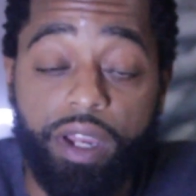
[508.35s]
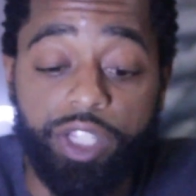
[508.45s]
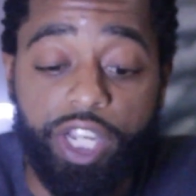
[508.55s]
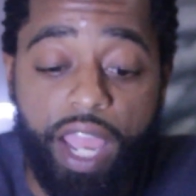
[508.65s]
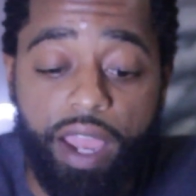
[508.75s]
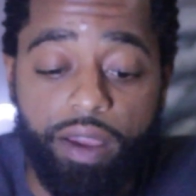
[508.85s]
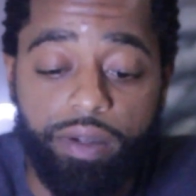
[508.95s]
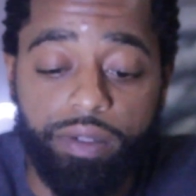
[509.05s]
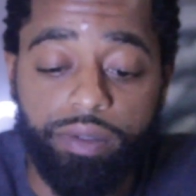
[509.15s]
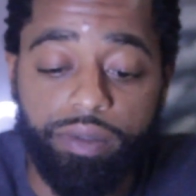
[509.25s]
our
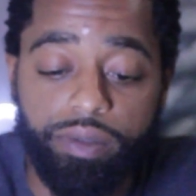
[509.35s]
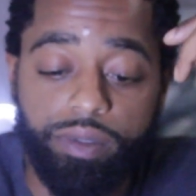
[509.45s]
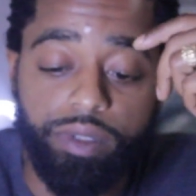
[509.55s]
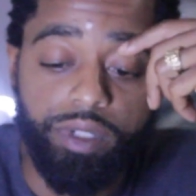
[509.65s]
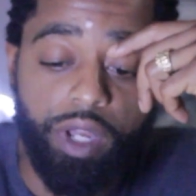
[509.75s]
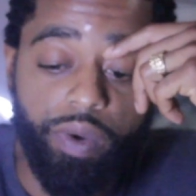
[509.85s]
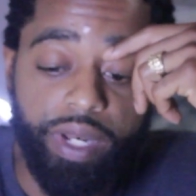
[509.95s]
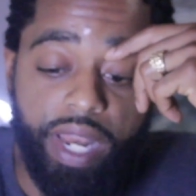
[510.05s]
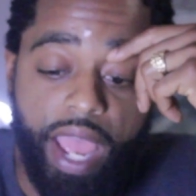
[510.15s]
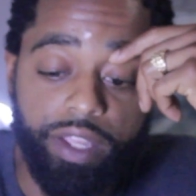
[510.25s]
child,
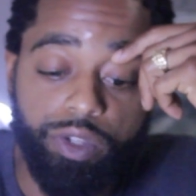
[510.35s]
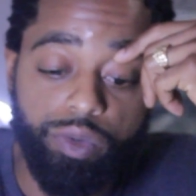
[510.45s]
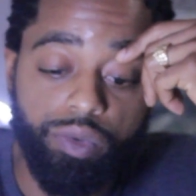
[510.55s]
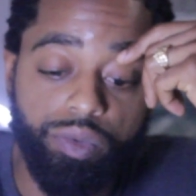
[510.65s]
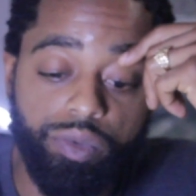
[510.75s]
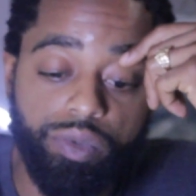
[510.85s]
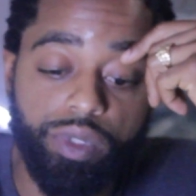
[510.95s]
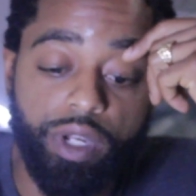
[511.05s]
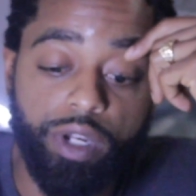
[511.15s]
and not use